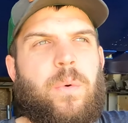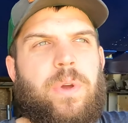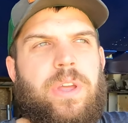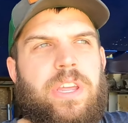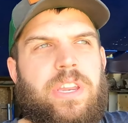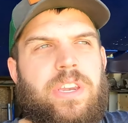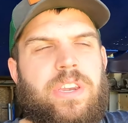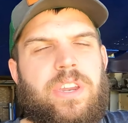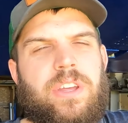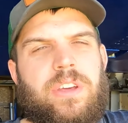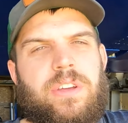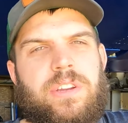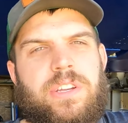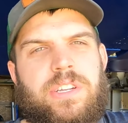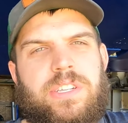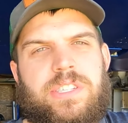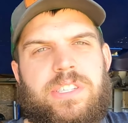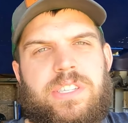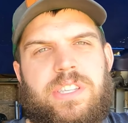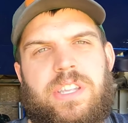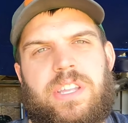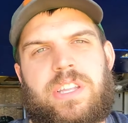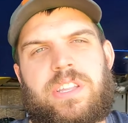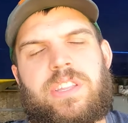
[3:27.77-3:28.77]
we
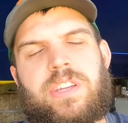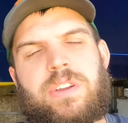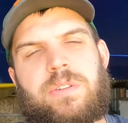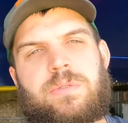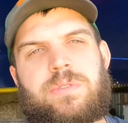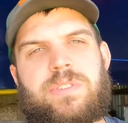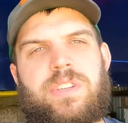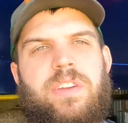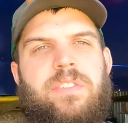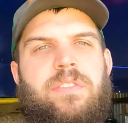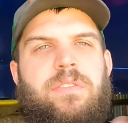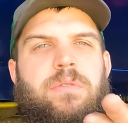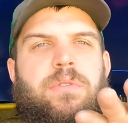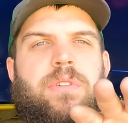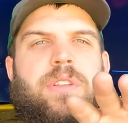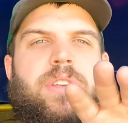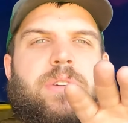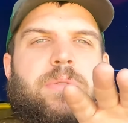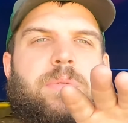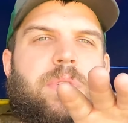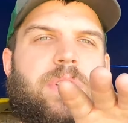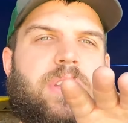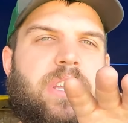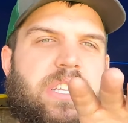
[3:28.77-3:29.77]
noticed that there was a
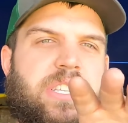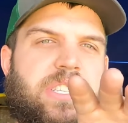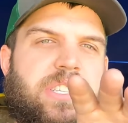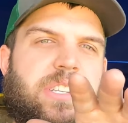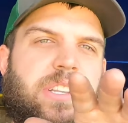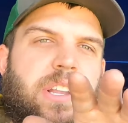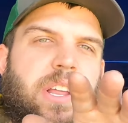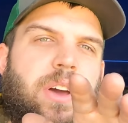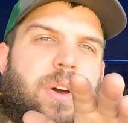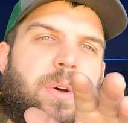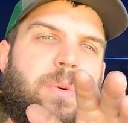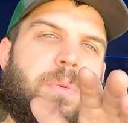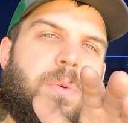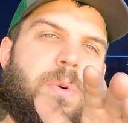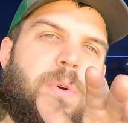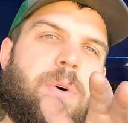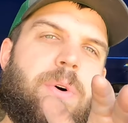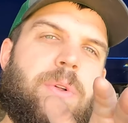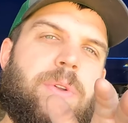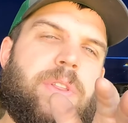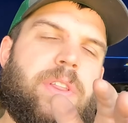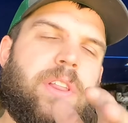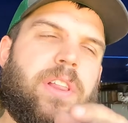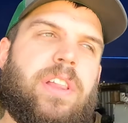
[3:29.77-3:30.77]
really slow
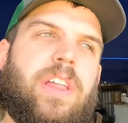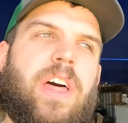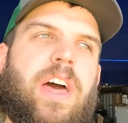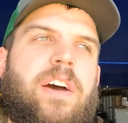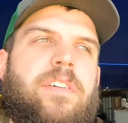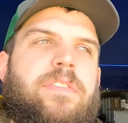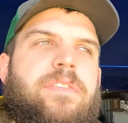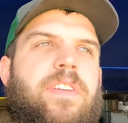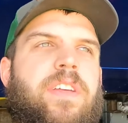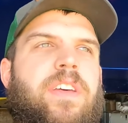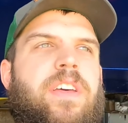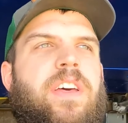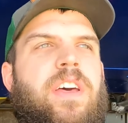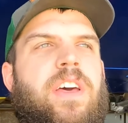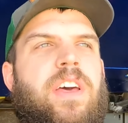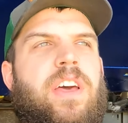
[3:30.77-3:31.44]
roll to the left.